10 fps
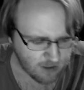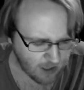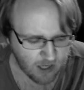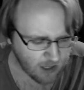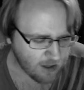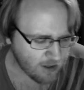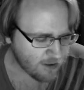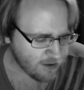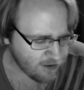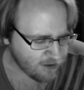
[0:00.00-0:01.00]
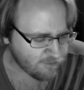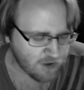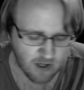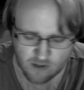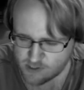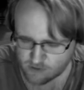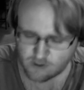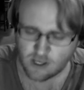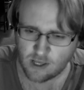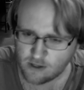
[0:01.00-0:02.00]
Okay? Vanilla's
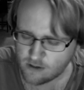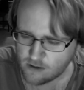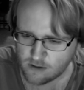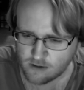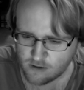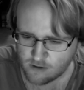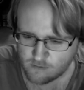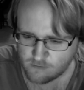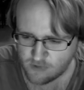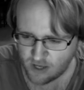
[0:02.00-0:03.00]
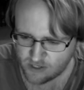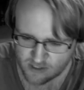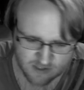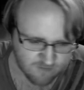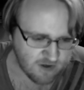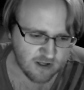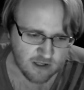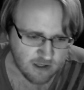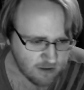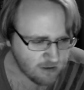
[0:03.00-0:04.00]
okay. Not against
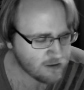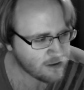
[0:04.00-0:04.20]
vanilla.